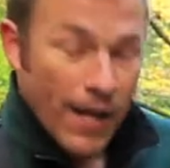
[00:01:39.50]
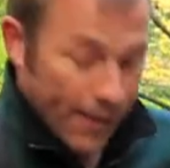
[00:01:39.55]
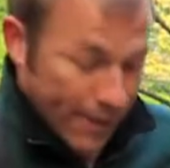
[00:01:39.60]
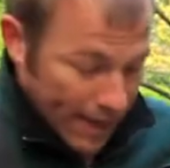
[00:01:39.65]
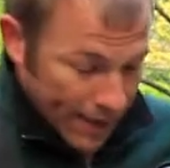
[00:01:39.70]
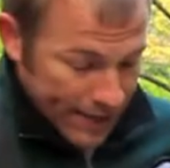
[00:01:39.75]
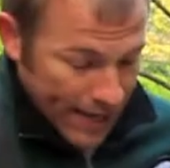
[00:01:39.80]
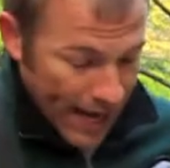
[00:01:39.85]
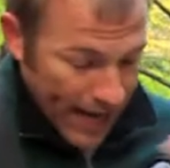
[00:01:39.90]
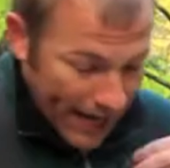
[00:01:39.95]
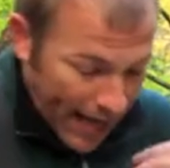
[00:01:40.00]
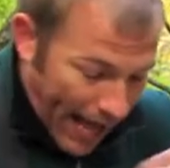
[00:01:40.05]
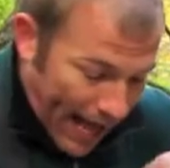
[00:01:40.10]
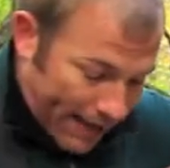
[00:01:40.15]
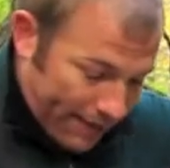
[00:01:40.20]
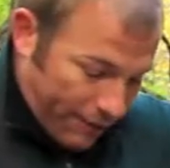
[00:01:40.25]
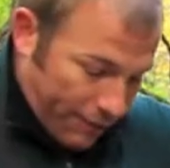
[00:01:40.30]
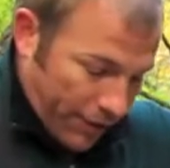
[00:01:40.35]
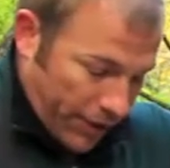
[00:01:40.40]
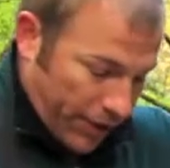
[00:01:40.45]
Think Tank
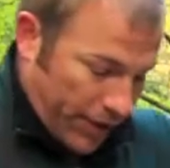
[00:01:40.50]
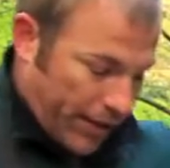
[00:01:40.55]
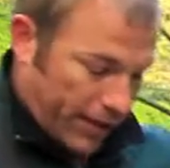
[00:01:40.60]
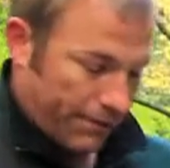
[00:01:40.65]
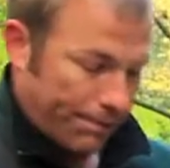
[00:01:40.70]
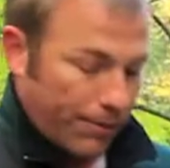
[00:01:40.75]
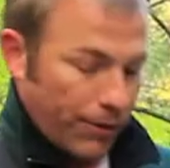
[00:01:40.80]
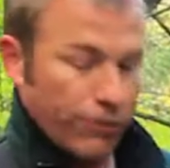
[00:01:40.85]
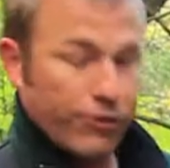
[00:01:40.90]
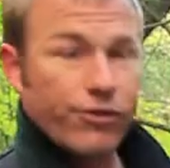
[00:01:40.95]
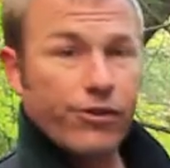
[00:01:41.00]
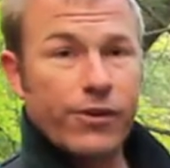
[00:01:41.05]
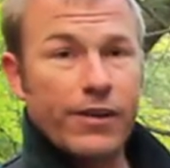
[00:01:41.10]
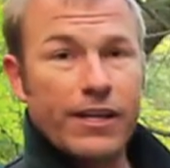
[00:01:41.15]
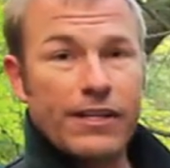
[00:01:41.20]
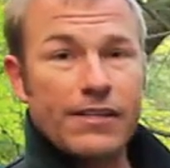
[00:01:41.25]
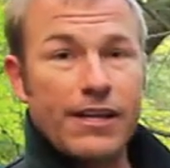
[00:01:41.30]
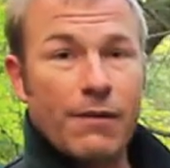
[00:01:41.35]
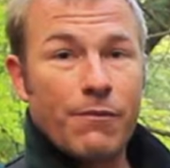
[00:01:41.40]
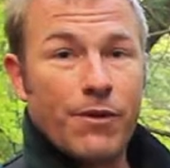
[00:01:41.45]
has a really nice brochure they
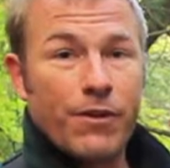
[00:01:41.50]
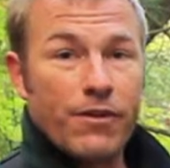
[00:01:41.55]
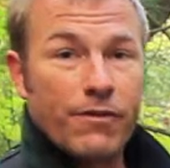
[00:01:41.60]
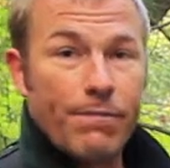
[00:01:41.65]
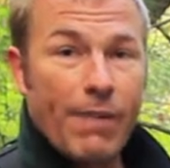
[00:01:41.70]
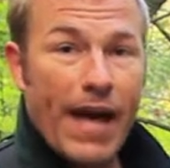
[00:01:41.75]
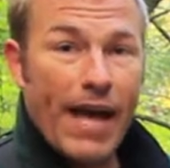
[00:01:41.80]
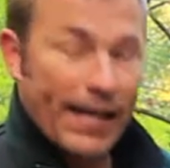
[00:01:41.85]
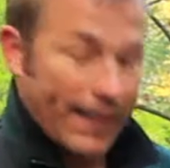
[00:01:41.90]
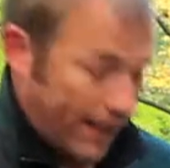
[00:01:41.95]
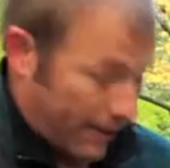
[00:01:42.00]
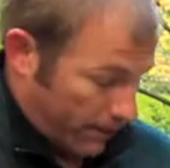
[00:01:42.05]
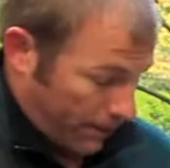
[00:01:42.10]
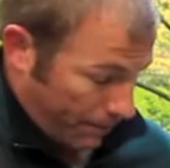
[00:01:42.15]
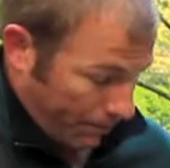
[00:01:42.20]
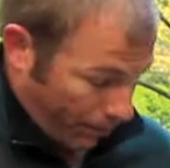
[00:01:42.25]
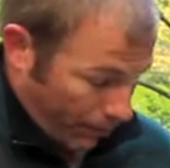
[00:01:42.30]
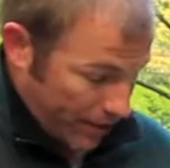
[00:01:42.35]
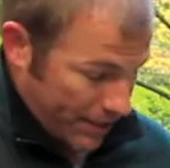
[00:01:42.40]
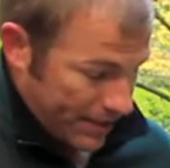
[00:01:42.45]
send with this bag that's a
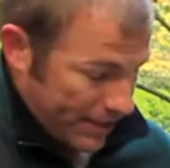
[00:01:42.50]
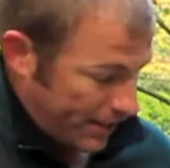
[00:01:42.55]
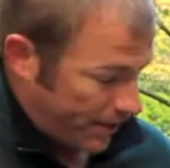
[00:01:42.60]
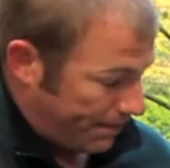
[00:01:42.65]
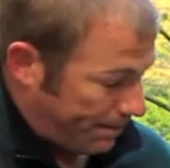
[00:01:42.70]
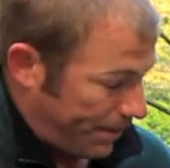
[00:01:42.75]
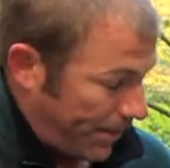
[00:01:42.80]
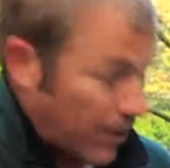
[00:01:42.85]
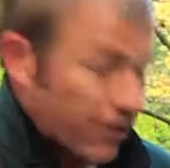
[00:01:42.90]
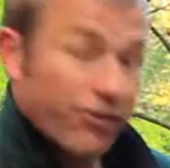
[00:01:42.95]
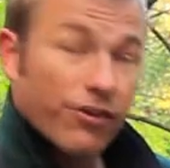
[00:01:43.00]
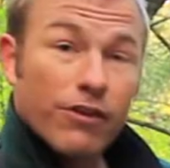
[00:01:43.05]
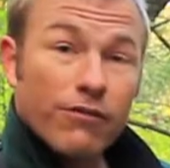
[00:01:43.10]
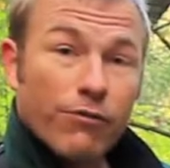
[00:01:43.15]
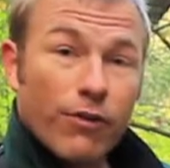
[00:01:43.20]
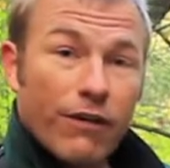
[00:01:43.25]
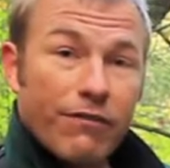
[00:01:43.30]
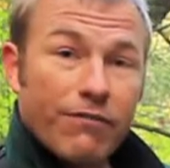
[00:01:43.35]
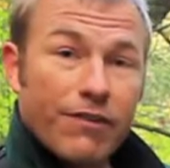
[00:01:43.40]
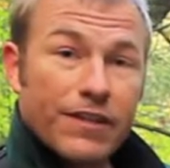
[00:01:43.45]
printed picture of
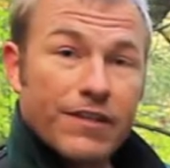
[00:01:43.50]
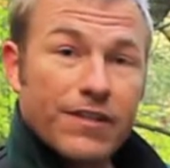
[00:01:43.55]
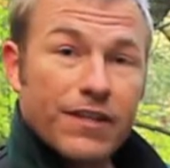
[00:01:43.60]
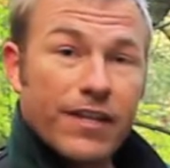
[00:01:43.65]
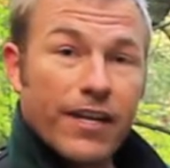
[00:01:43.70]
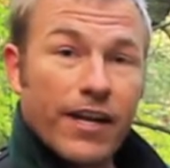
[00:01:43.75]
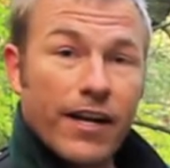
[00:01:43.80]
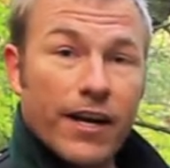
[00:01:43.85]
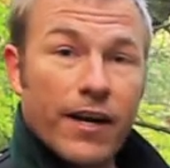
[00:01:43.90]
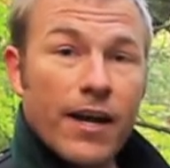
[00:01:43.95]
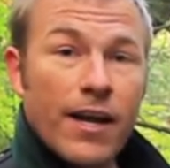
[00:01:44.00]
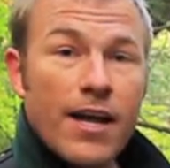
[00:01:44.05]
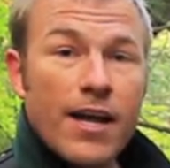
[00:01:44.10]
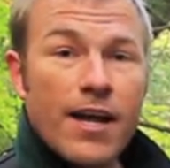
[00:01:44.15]
what fits in here.